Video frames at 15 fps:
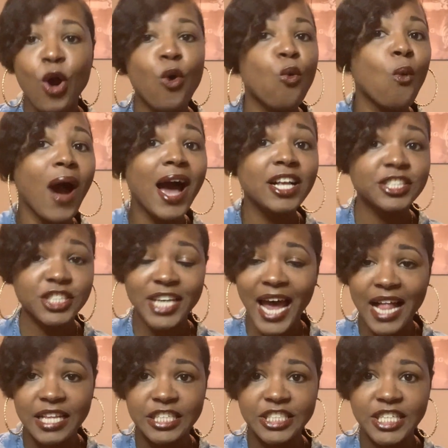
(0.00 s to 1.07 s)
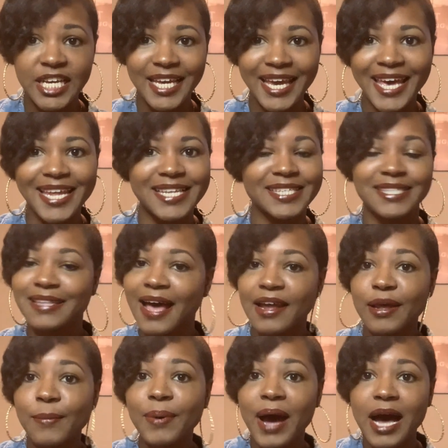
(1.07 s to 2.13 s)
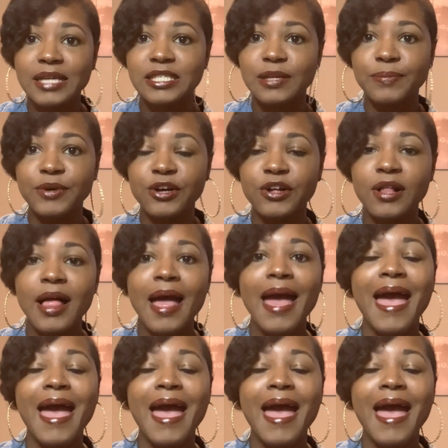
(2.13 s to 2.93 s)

While challenging, it is not impossible,